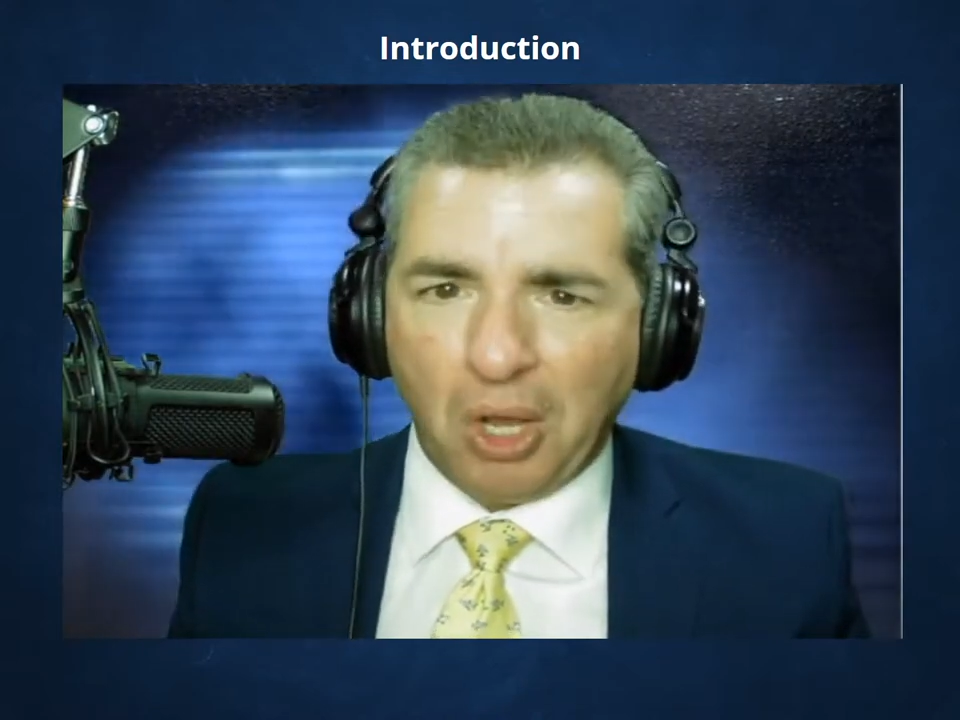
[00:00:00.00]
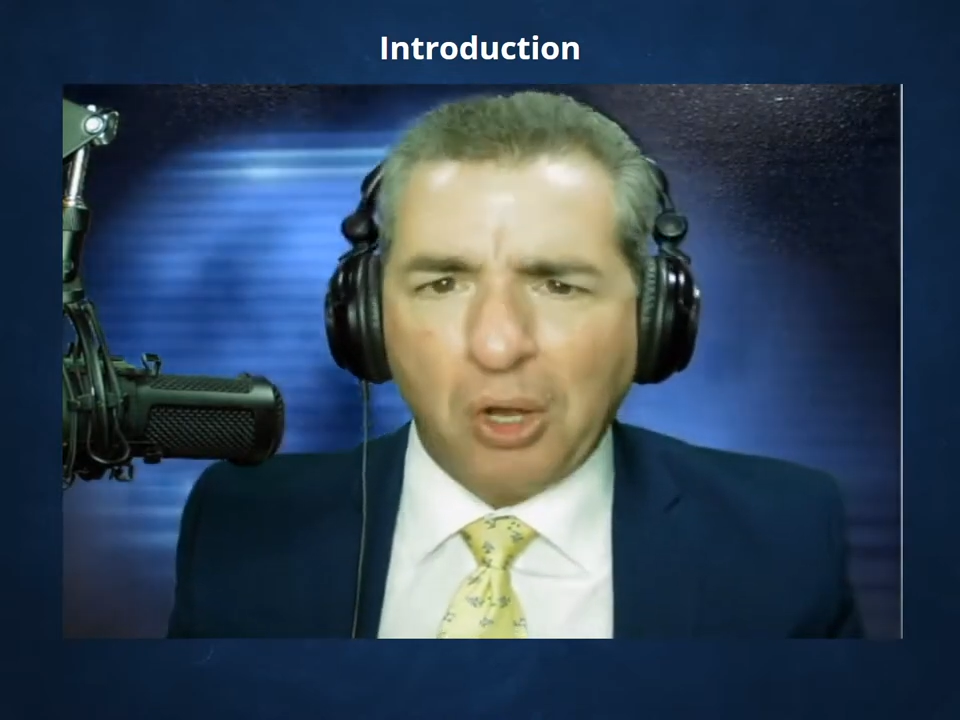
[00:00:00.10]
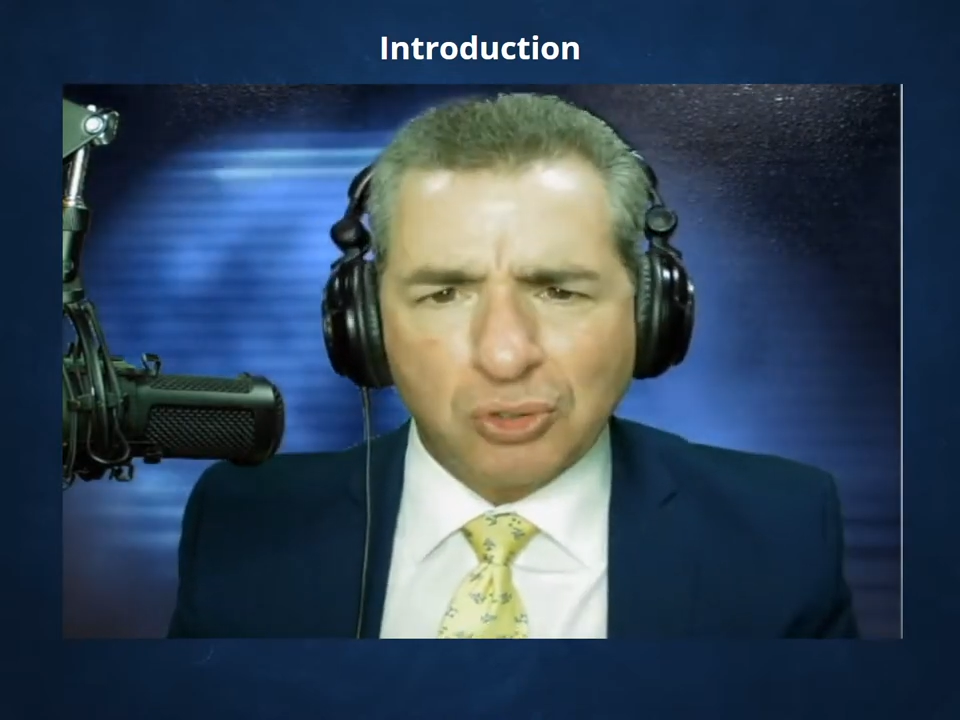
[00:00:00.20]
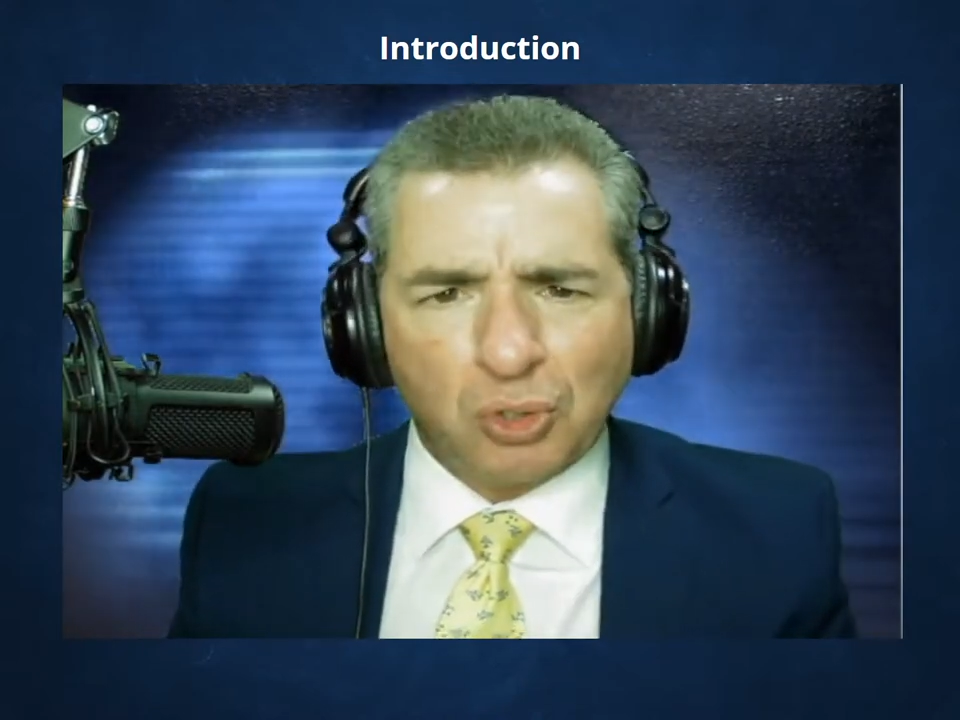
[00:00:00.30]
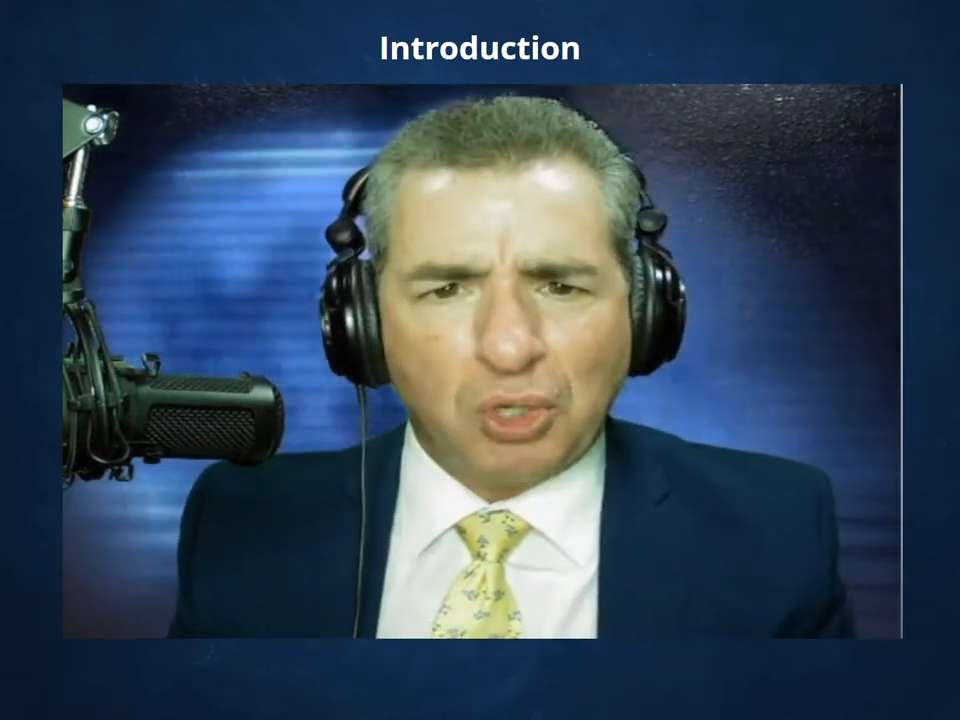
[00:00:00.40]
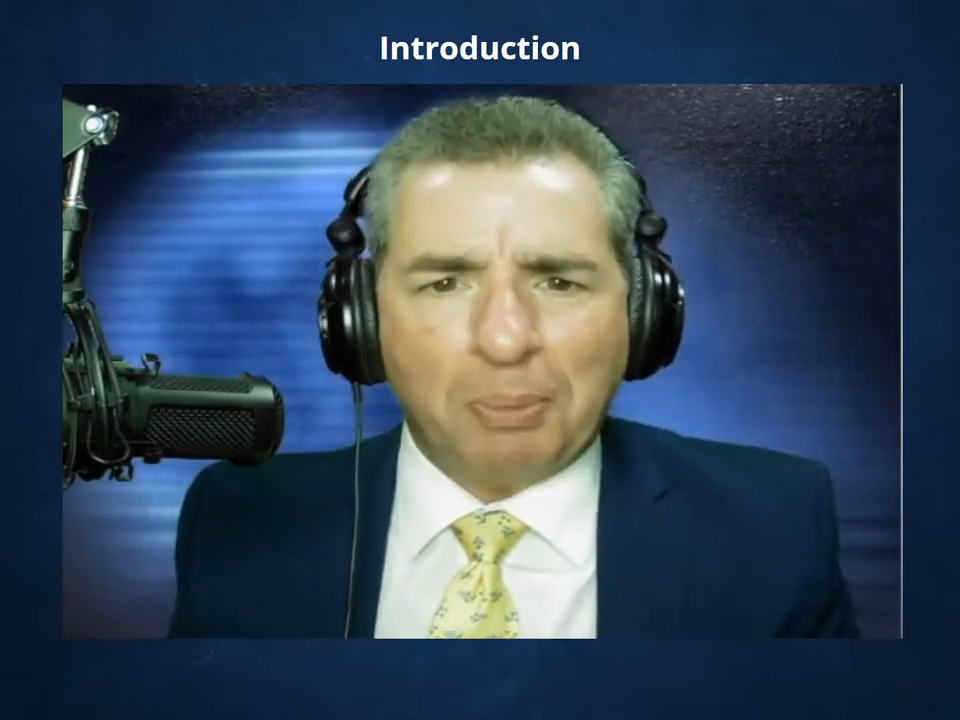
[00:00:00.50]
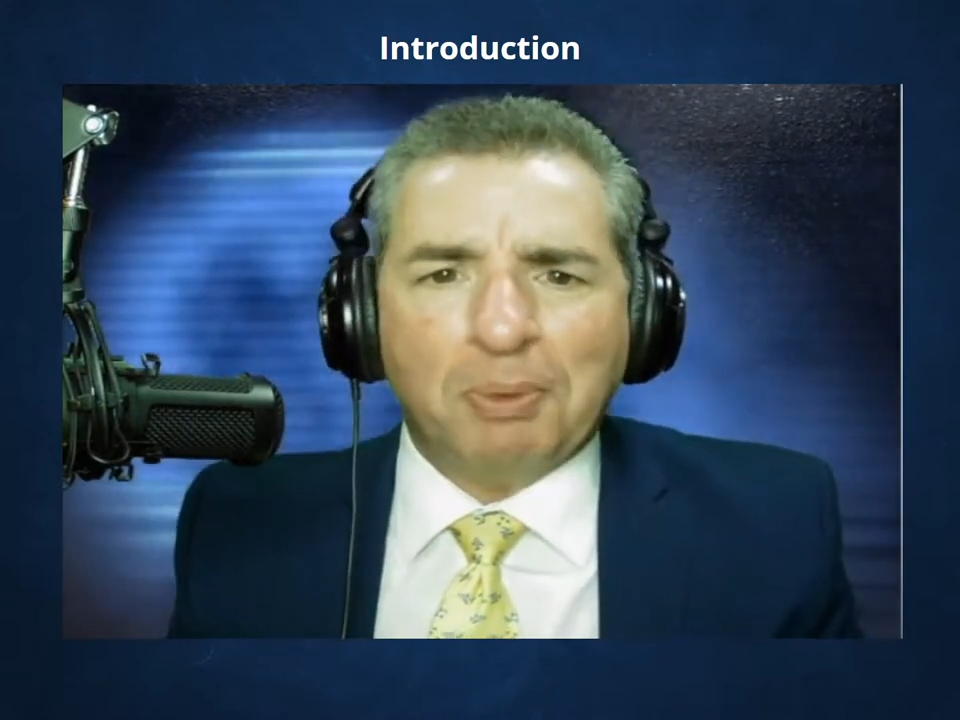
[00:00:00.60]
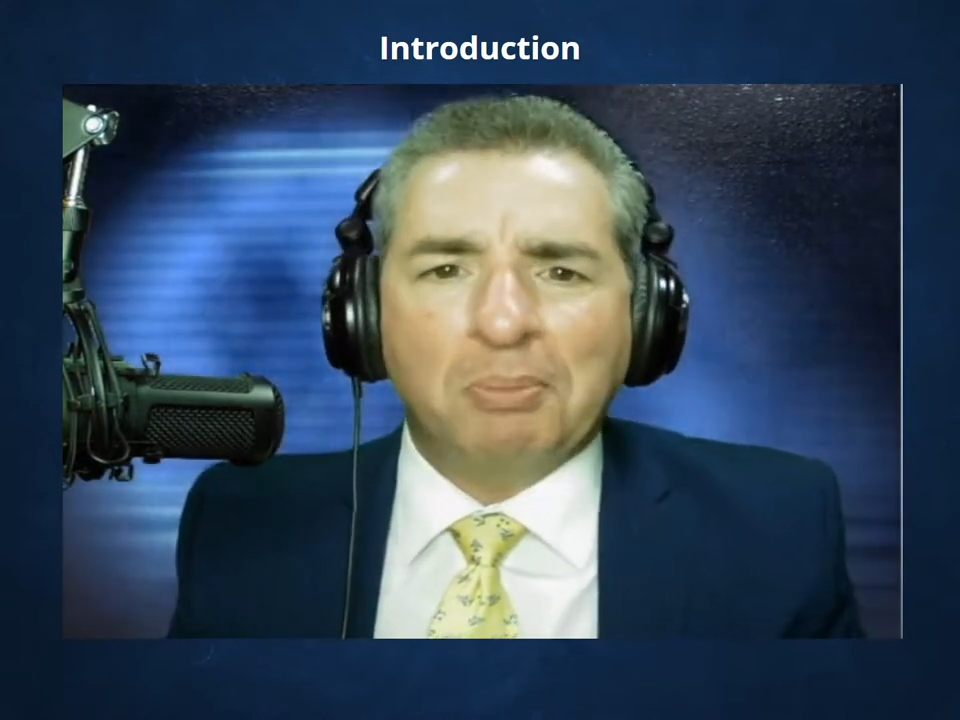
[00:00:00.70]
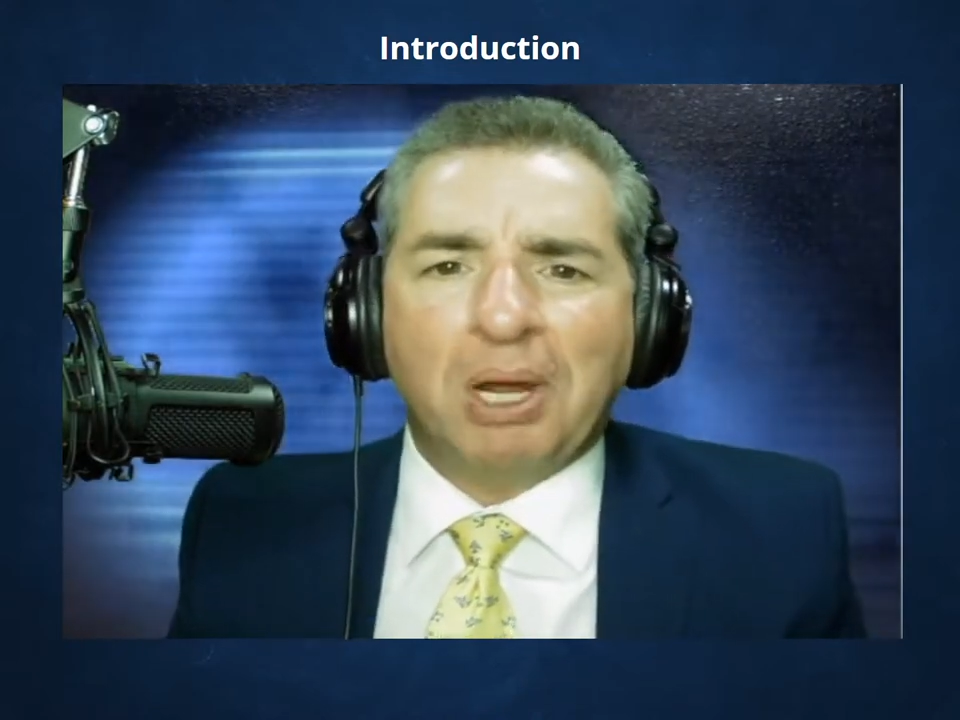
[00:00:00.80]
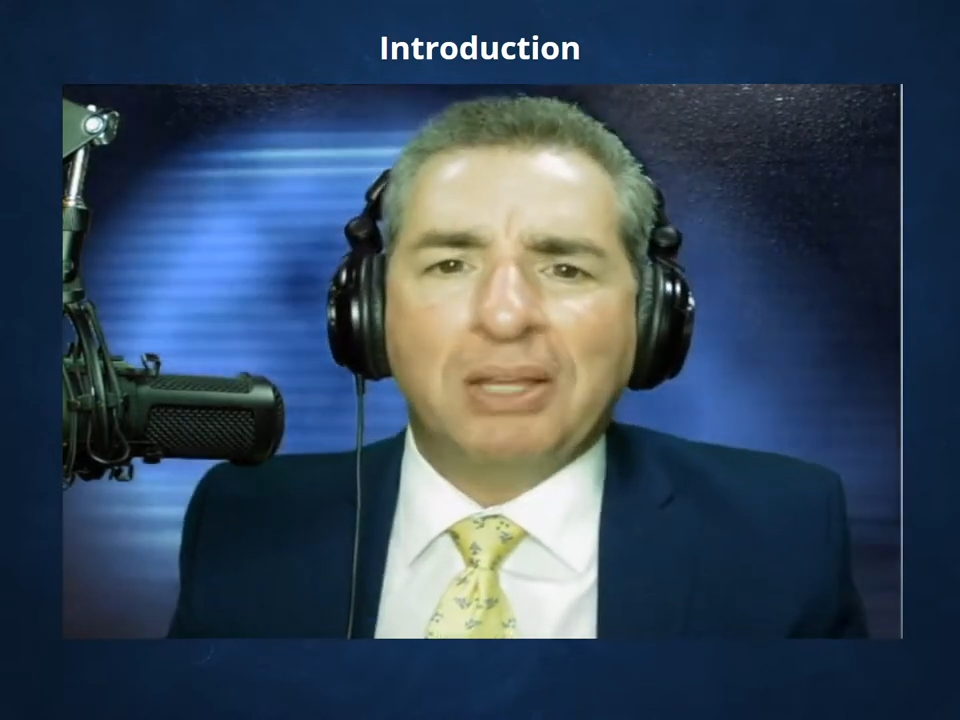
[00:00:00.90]
Also keep
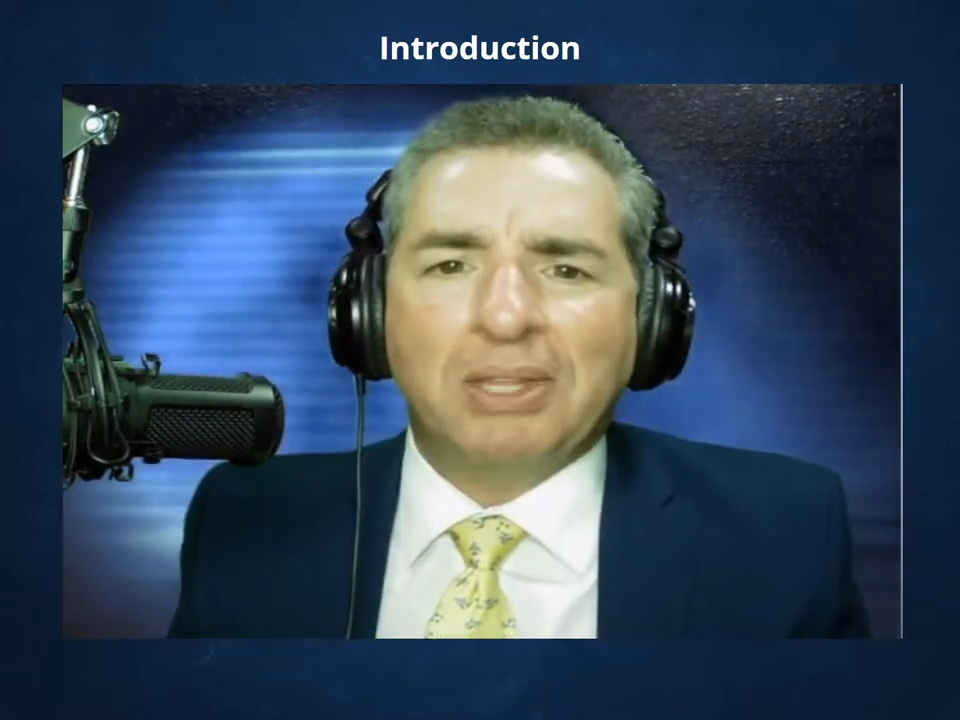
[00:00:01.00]
in mind